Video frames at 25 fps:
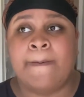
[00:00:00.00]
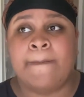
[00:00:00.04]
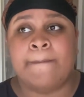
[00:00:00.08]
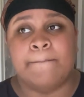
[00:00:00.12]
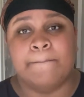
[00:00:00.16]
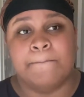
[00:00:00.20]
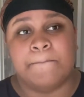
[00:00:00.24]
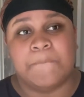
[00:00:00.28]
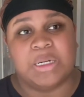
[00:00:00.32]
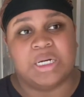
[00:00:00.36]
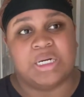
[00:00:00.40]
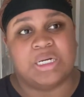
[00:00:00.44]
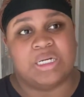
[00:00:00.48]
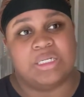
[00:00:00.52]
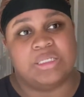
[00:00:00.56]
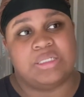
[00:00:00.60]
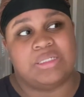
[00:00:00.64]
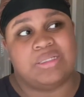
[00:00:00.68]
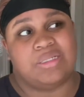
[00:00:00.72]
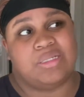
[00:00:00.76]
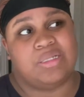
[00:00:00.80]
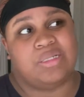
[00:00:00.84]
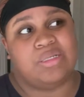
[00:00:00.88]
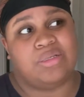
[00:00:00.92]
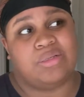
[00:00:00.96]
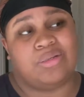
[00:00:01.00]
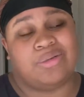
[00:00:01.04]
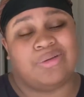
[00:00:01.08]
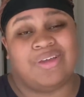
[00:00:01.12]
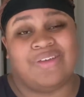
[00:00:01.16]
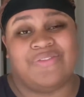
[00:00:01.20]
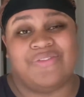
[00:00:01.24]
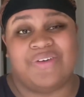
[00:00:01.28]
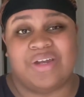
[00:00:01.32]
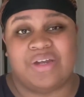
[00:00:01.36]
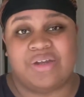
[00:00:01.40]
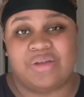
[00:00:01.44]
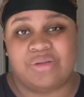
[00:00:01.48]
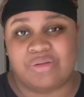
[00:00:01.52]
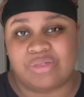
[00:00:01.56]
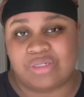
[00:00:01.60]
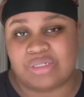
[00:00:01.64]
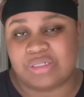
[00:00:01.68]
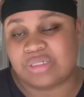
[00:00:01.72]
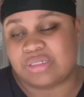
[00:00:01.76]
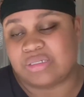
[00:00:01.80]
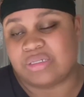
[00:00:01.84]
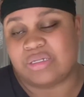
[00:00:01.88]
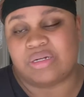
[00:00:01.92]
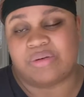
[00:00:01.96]
but you know, if I do, just
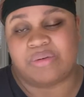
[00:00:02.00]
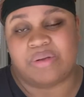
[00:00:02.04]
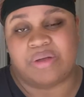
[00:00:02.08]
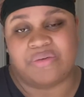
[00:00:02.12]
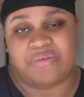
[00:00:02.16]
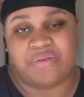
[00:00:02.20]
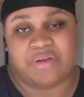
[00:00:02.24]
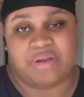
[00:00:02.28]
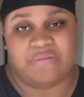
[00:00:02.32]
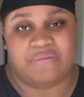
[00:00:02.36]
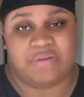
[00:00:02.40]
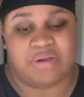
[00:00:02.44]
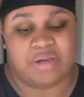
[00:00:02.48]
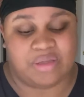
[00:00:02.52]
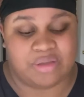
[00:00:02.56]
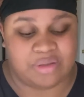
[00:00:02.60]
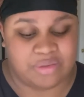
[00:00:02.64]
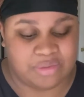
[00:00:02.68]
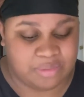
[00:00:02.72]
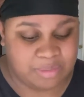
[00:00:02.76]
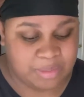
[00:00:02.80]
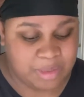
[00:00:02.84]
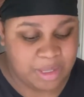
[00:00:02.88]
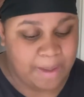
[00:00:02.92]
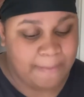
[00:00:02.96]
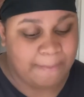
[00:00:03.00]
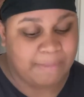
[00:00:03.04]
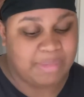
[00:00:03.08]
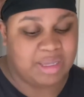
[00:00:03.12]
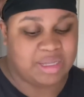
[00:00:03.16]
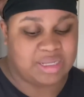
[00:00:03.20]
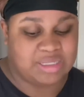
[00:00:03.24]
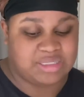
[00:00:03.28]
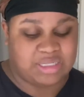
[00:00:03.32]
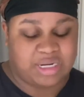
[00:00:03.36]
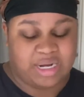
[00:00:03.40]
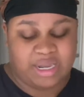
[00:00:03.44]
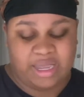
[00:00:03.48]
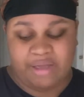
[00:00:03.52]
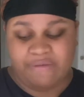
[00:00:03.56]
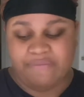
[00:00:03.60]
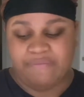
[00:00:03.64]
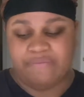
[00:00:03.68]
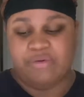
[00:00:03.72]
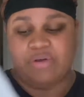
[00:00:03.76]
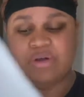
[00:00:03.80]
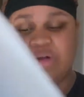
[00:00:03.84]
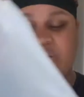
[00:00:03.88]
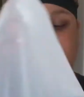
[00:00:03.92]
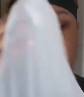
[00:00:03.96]
look around for that video. Like I said, I got
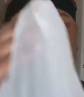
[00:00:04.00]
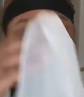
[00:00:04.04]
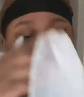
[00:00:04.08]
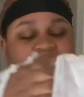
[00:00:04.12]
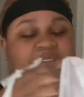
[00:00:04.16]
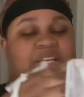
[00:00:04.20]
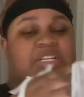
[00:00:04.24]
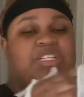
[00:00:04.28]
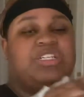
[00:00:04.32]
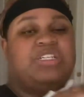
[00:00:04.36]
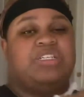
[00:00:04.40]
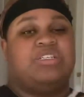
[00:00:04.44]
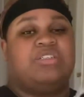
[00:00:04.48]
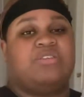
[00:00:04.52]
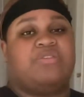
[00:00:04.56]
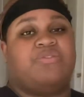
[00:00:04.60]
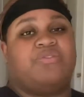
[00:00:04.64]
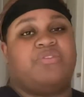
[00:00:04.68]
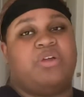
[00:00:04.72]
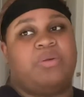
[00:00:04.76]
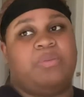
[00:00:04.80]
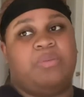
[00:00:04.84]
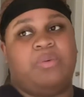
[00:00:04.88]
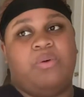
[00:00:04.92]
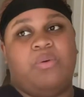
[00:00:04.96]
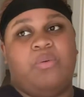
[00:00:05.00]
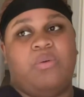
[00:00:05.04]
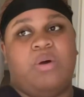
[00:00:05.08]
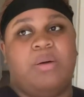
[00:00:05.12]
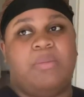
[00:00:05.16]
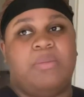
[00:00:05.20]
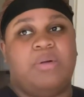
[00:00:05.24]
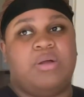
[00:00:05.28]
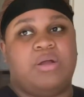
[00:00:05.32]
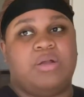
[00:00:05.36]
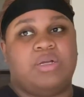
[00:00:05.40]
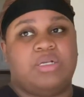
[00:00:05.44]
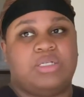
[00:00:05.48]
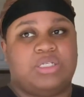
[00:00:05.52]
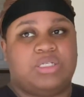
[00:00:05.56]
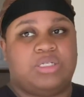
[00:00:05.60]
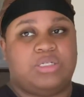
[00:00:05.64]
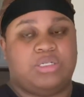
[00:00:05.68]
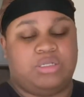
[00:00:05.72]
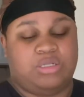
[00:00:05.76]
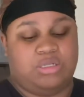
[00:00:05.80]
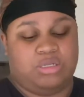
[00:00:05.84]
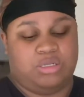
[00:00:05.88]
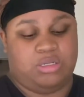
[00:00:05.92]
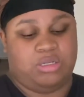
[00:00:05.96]
four flat sheets from Walmart.
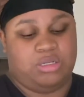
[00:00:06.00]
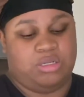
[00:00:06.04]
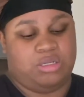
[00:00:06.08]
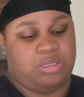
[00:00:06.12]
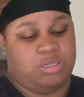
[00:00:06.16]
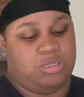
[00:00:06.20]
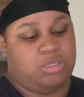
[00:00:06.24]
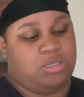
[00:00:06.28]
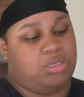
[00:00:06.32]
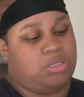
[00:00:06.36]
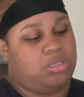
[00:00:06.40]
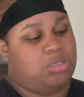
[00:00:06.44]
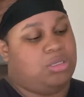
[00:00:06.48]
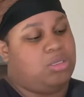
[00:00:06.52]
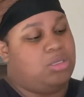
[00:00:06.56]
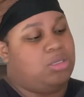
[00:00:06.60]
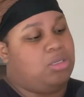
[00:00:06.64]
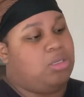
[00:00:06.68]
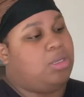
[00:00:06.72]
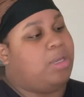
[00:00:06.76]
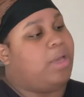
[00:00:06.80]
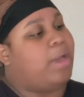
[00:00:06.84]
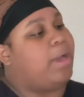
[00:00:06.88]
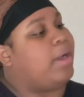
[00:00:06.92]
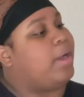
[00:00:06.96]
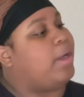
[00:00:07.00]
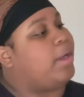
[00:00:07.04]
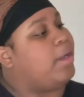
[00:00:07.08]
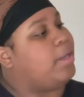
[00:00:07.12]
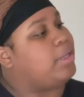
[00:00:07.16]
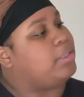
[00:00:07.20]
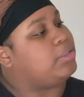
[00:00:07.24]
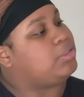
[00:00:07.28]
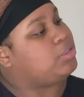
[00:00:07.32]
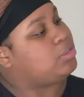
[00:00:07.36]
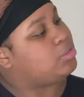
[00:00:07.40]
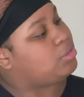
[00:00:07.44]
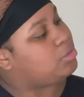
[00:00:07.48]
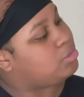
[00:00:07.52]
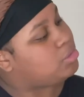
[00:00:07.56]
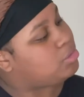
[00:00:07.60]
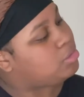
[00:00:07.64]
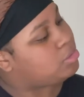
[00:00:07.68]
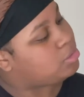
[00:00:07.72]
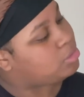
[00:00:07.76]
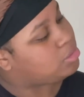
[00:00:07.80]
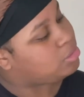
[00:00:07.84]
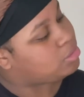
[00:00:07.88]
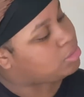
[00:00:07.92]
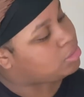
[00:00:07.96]
I got
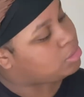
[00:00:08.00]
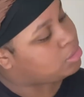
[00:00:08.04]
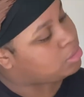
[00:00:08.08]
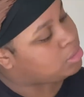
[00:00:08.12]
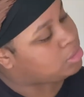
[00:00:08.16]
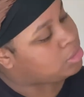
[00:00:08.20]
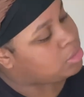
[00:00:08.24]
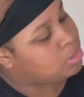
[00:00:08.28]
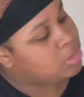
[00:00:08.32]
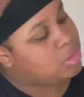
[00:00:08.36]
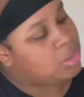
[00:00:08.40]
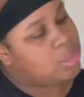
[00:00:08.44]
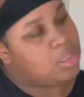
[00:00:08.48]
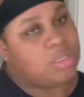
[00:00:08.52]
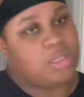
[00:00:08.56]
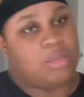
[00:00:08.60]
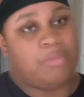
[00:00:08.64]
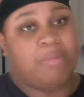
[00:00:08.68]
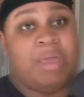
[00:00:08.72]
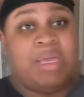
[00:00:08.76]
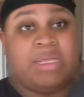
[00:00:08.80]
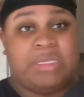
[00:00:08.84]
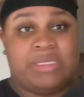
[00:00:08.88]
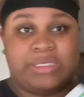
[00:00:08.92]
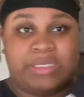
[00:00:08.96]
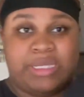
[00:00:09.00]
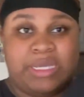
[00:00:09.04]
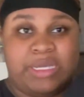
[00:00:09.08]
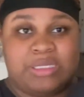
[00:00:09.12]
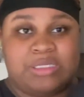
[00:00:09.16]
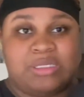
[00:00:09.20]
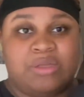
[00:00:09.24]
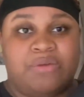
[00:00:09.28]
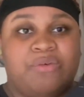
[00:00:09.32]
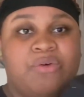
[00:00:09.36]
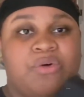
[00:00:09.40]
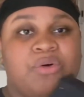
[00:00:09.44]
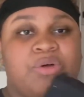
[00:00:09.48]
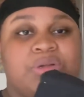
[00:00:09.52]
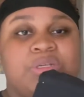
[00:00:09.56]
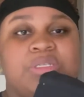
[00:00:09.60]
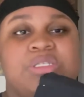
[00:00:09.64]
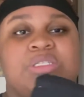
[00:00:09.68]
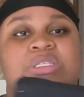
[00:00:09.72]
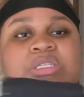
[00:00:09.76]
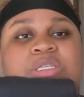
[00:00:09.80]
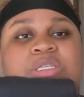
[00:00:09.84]
the Mainstays, of course.